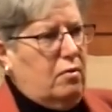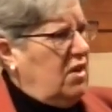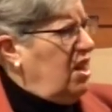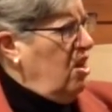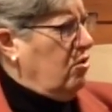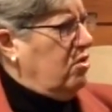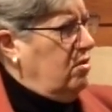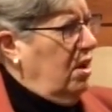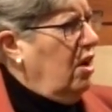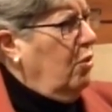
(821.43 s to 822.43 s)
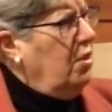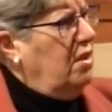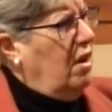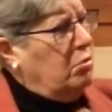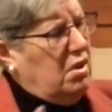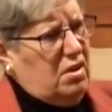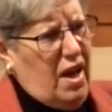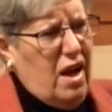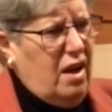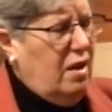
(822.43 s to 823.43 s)
Close, you know, we double
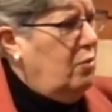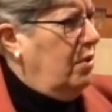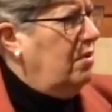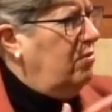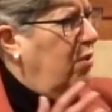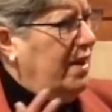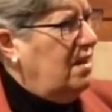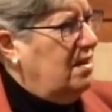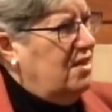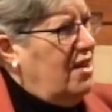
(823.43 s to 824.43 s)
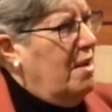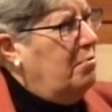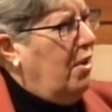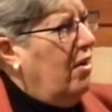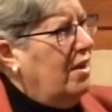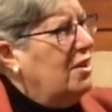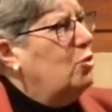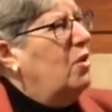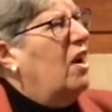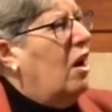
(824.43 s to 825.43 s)
dated, we went to the same parties,
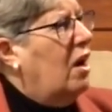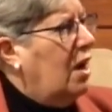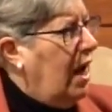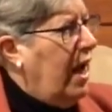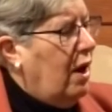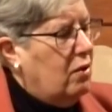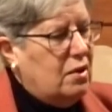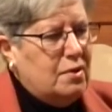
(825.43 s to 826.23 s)
we hung right. out.